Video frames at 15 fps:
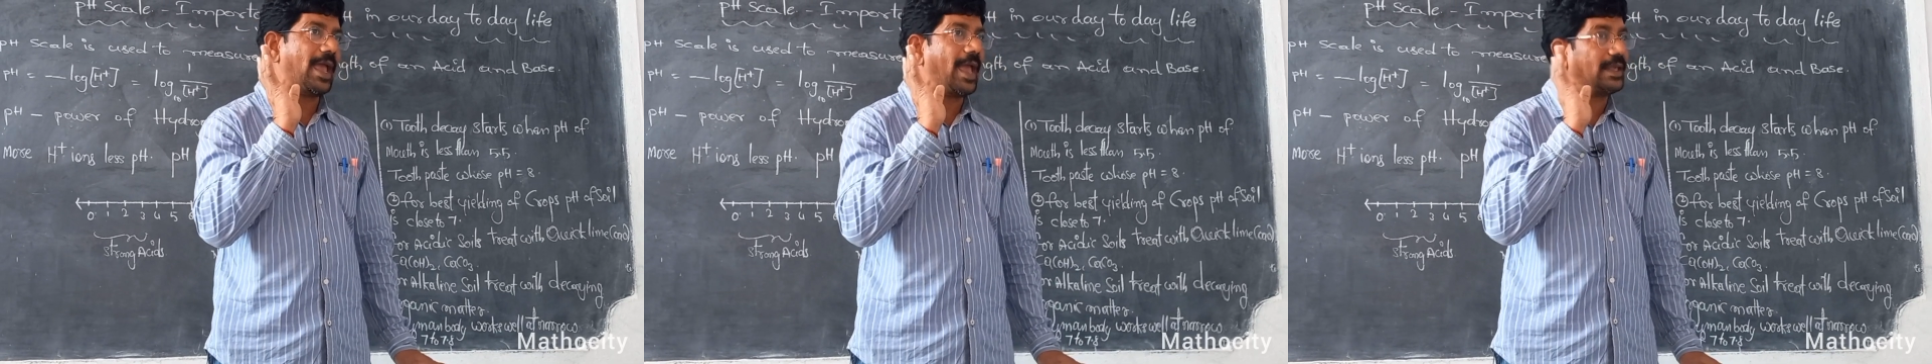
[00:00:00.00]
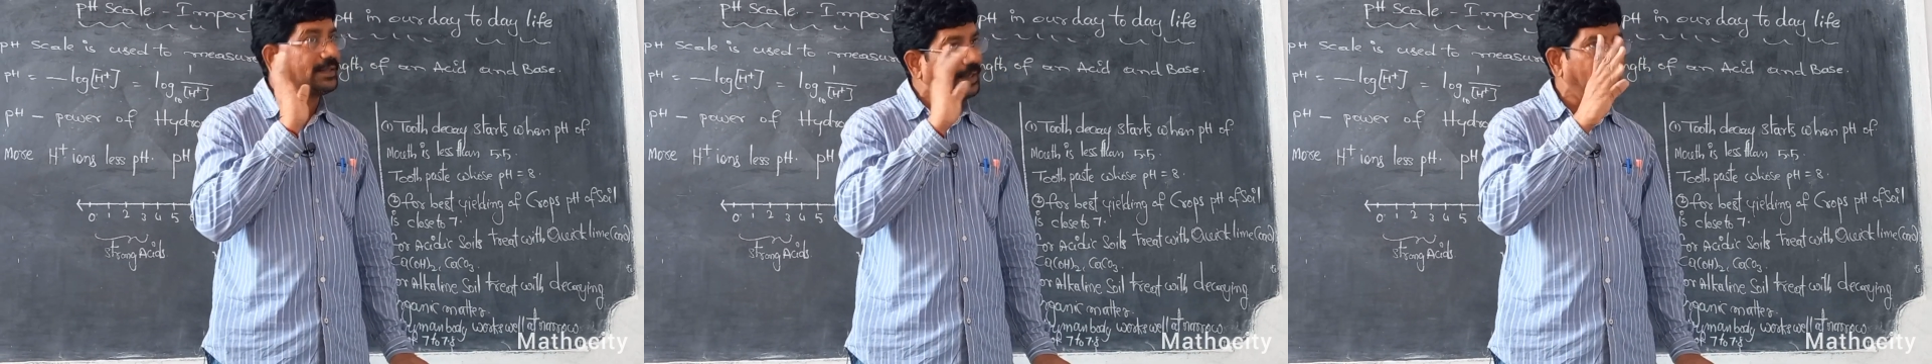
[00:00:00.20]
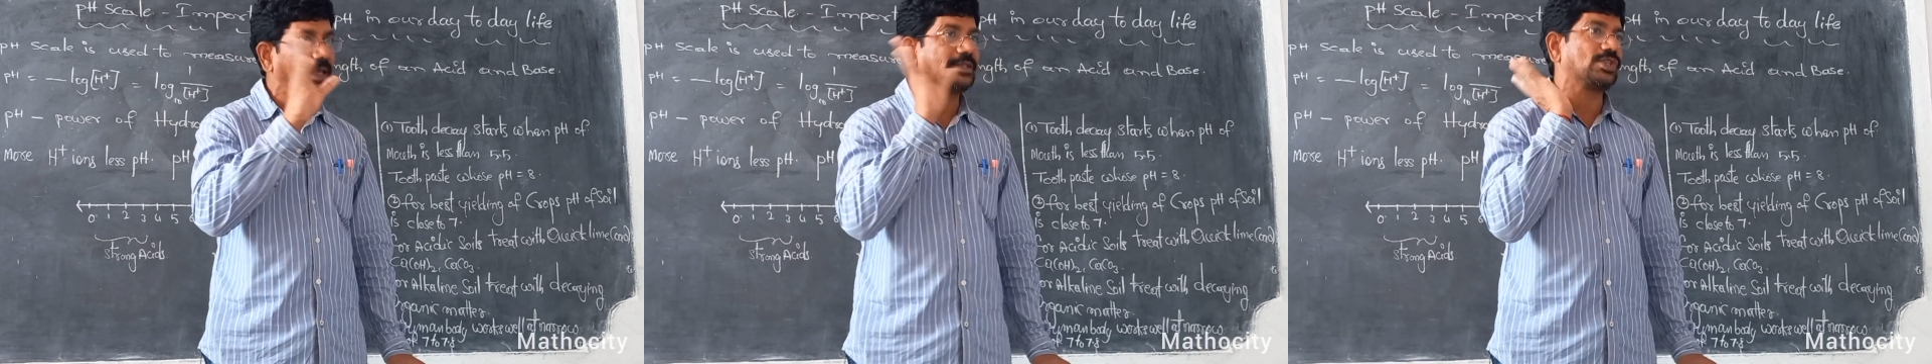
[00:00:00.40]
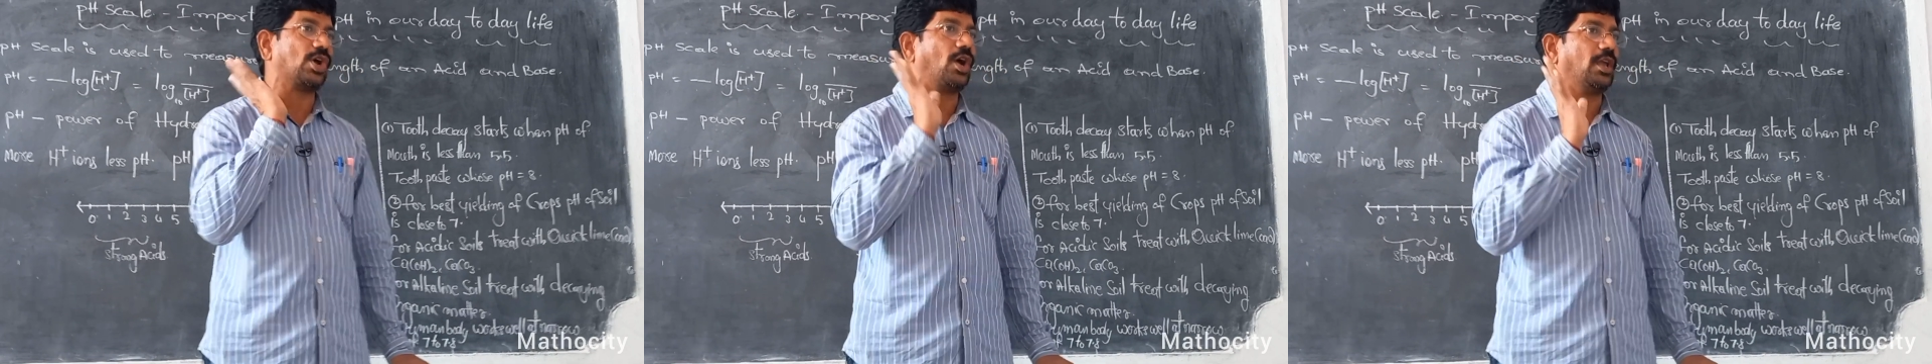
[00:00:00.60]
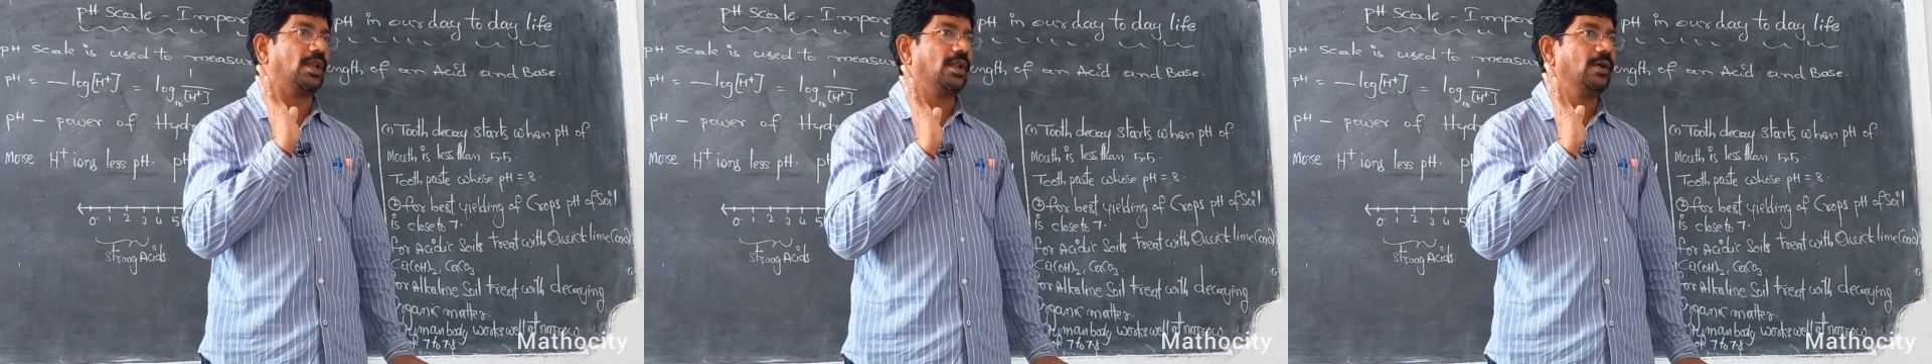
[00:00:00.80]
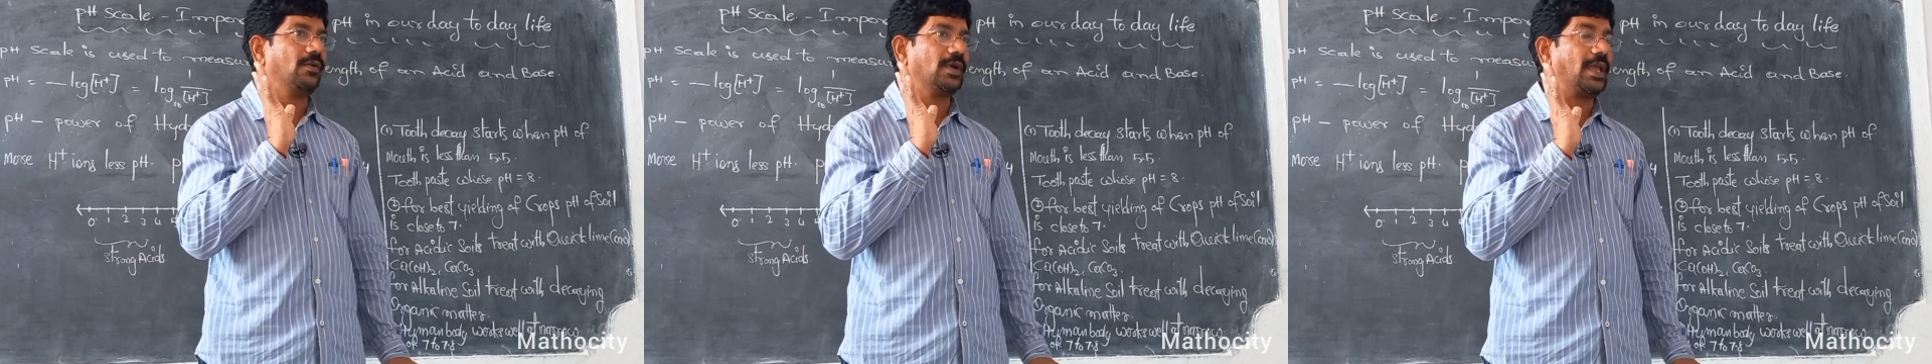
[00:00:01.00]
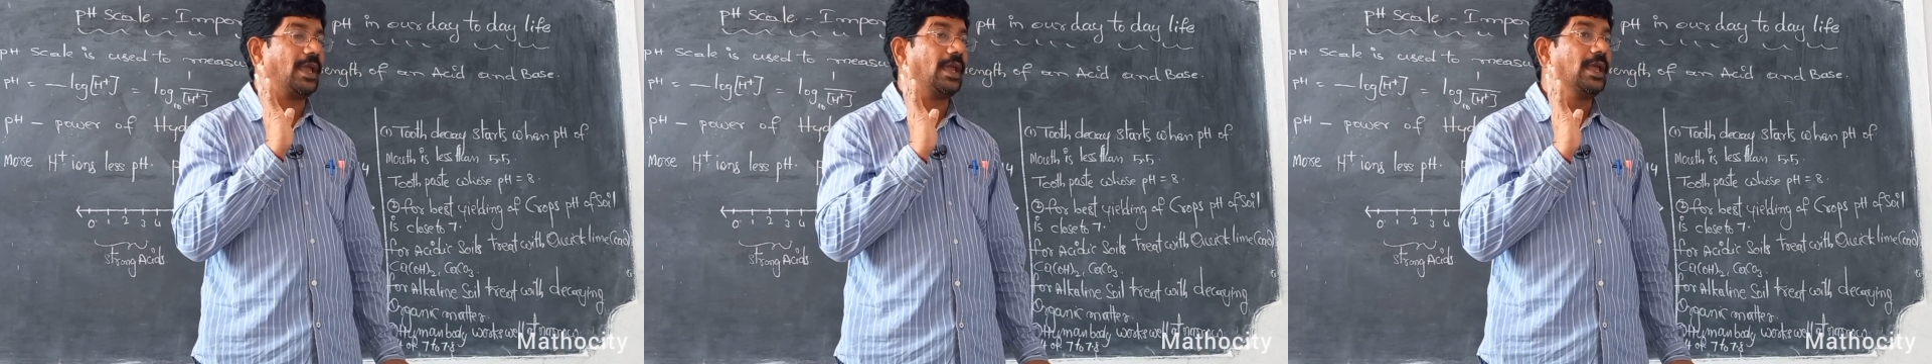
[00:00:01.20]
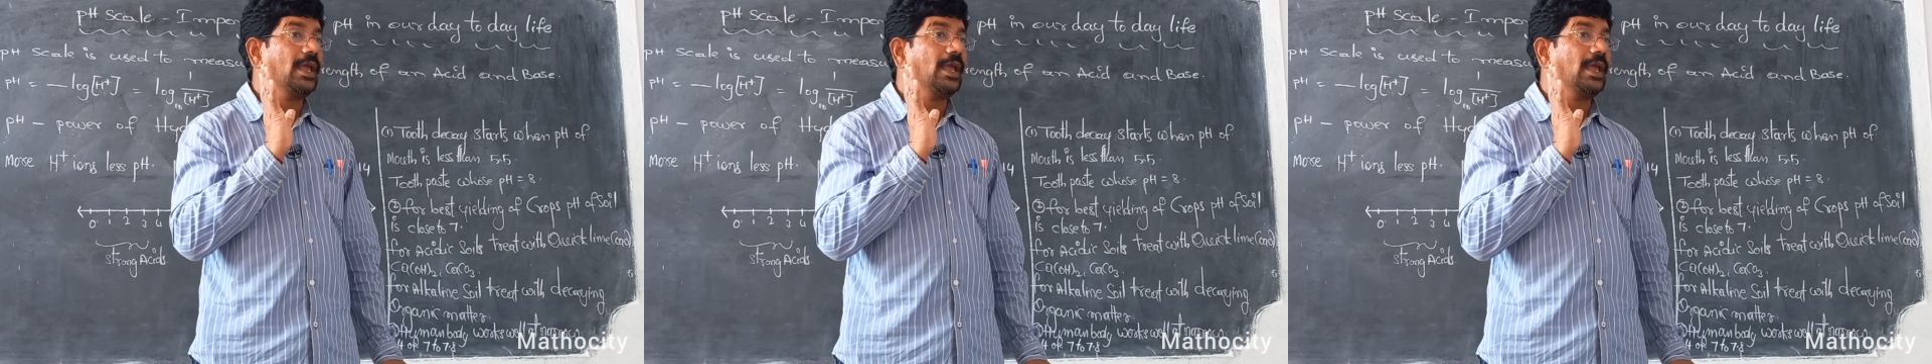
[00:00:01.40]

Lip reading: acidic soil. Okay.